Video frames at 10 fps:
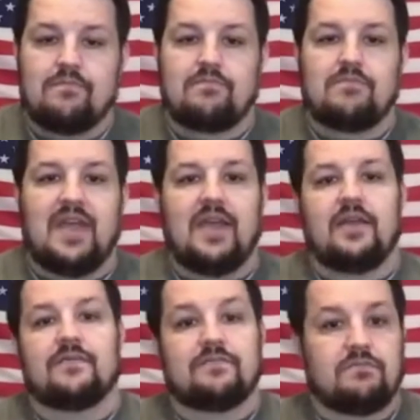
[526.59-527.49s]

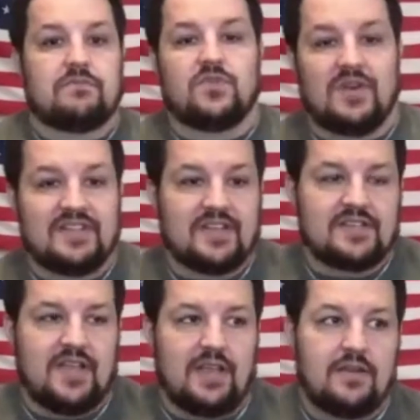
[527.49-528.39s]
May of
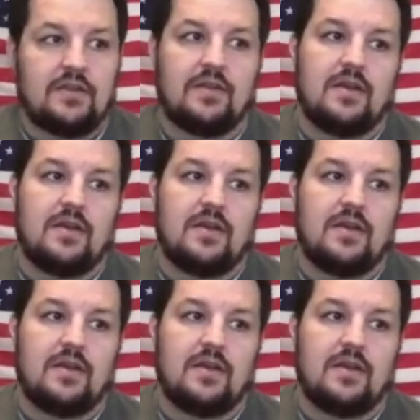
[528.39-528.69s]
2016.